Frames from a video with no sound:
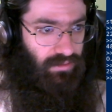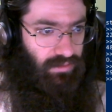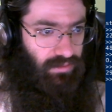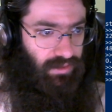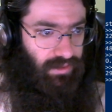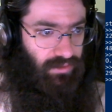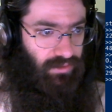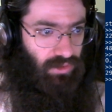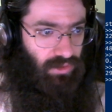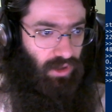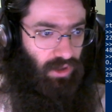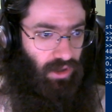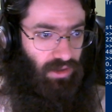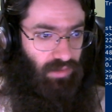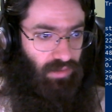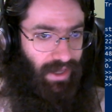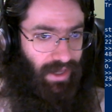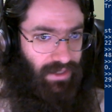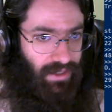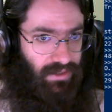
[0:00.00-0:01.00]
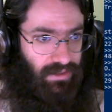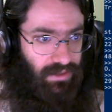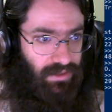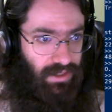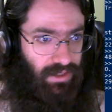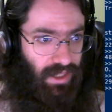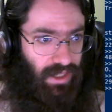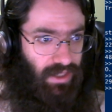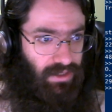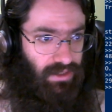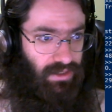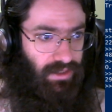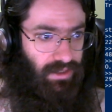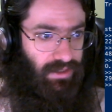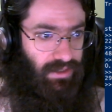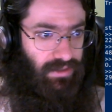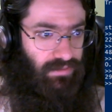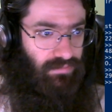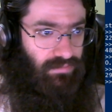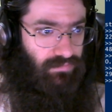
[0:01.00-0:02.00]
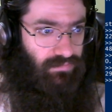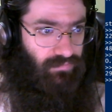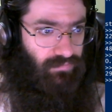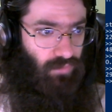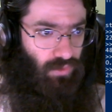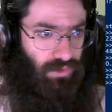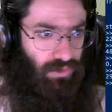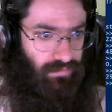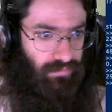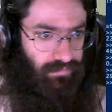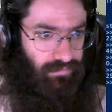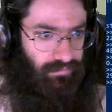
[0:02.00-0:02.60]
it'll automatically calculate it for you.